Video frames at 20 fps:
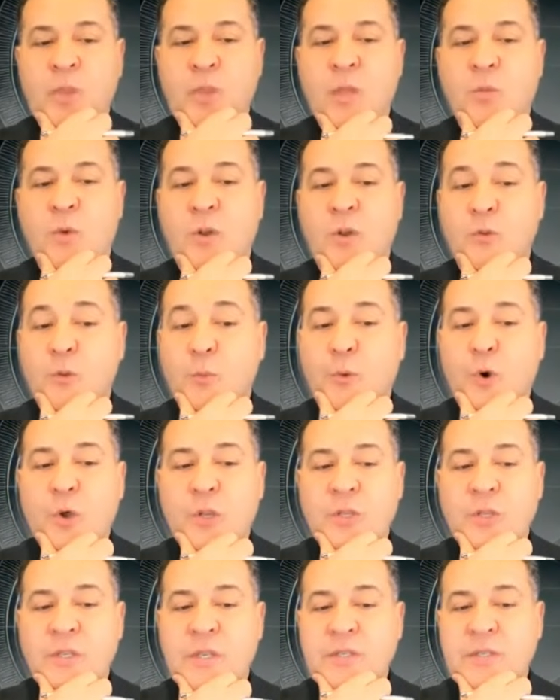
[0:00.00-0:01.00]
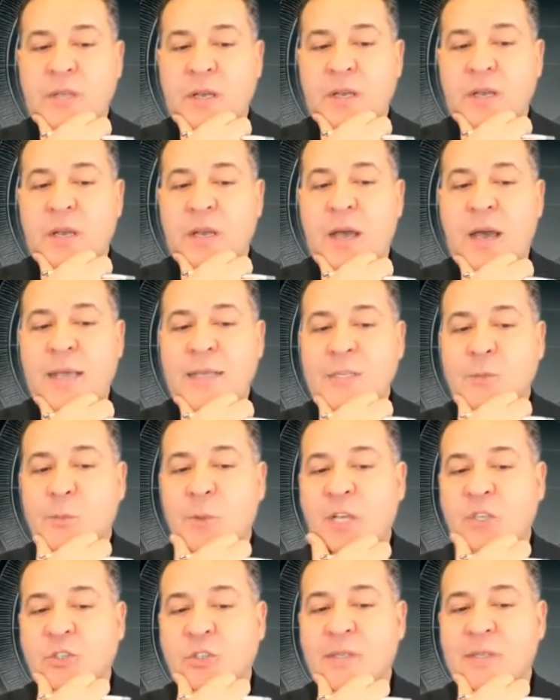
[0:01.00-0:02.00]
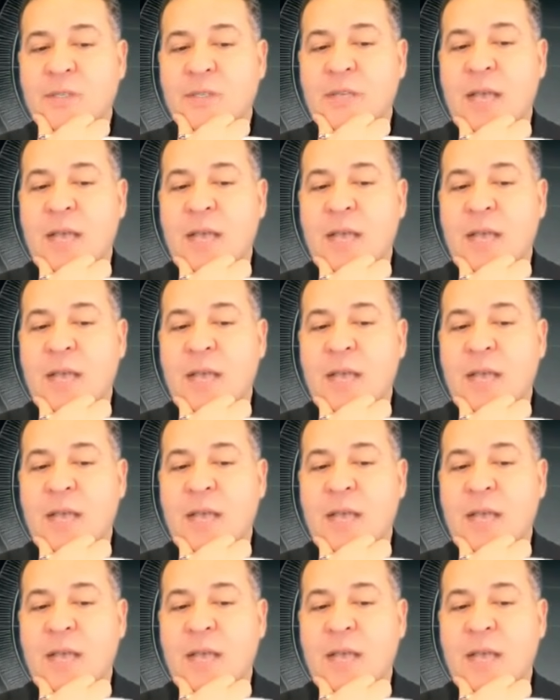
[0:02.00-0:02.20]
one of the points is high specialist